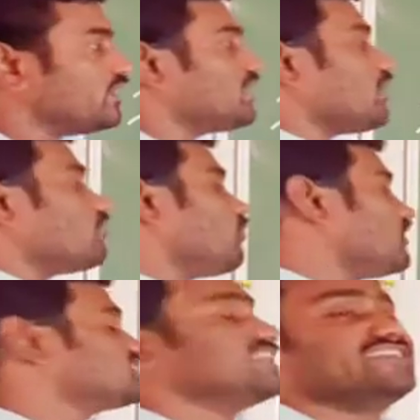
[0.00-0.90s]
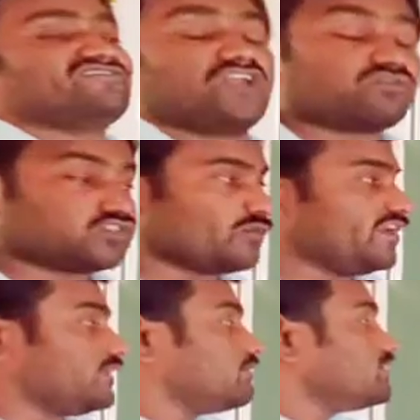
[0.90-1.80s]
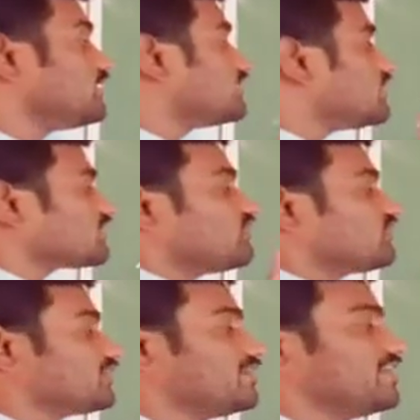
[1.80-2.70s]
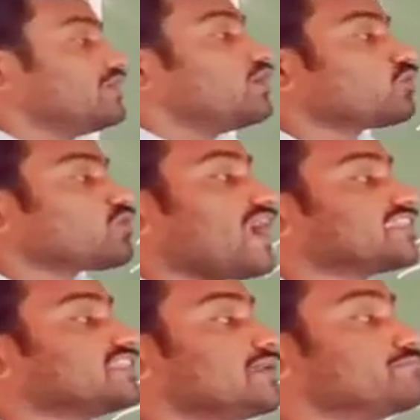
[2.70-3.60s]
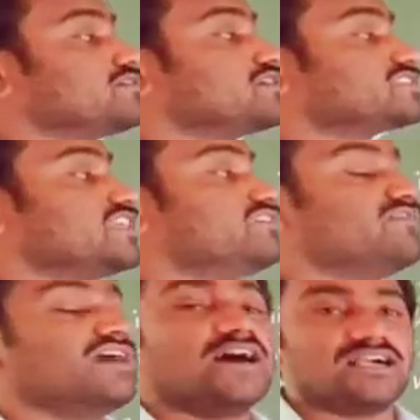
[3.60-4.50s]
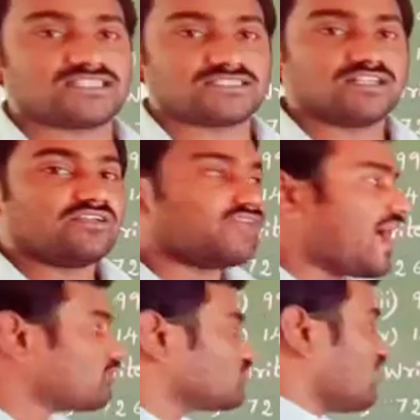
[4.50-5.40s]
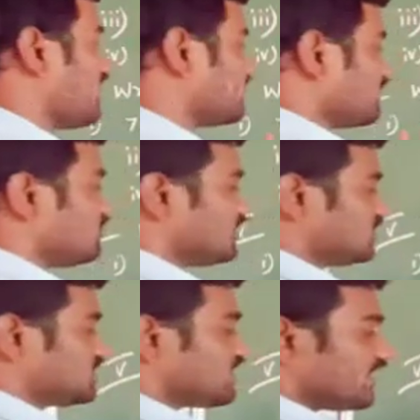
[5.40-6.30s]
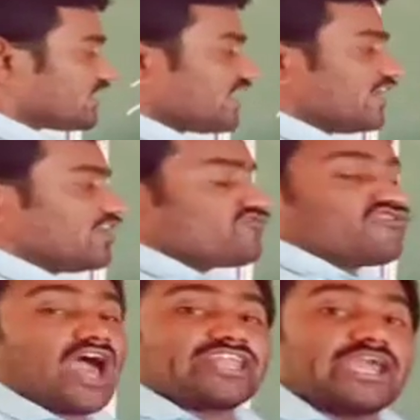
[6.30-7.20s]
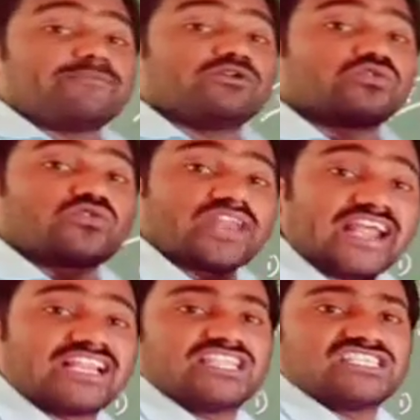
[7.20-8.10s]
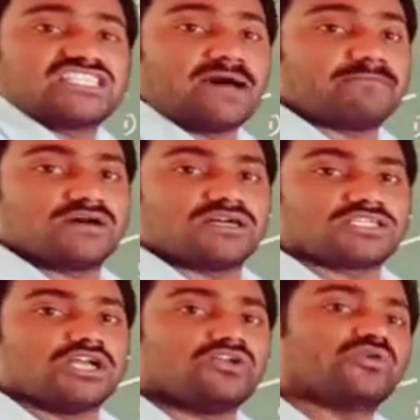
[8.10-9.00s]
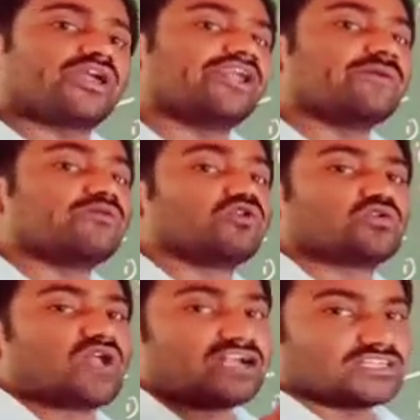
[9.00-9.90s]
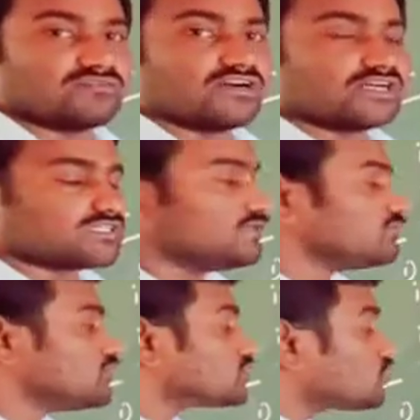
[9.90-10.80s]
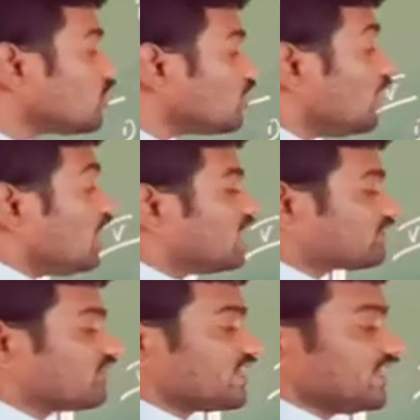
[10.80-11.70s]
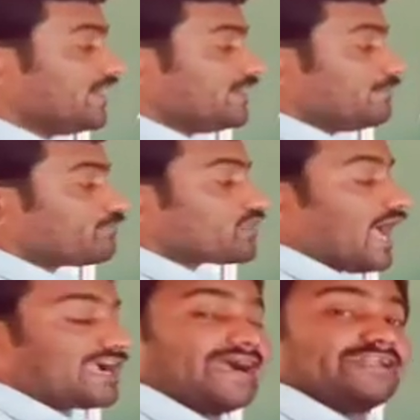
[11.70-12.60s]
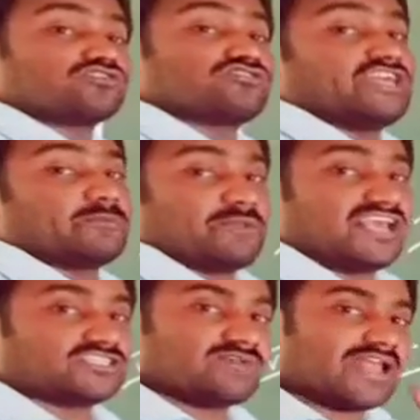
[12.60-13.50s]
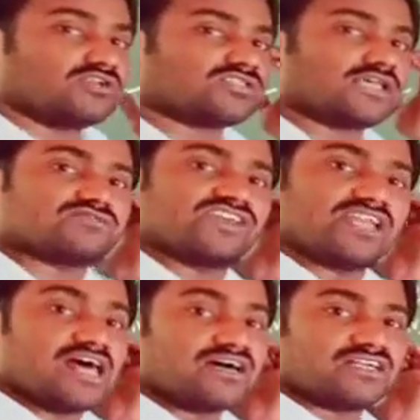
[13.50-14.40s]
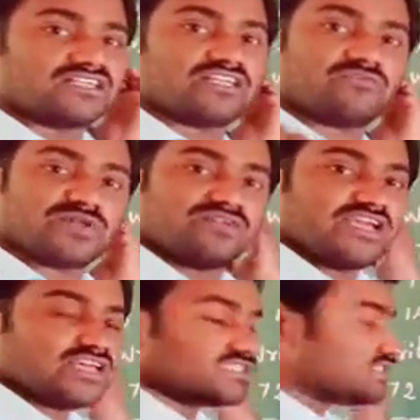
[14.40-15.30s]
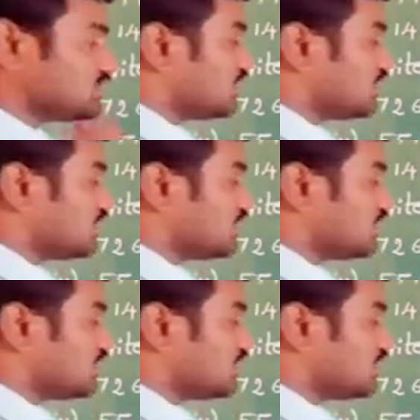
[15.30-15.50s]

Now, what is the fifth bit? Here the fifth bit. Write the numbers in words. We have to write the words. Read. If you are able to read these numbers, you can be able to write in the words. So let me read. According to their place values as we learned in the previous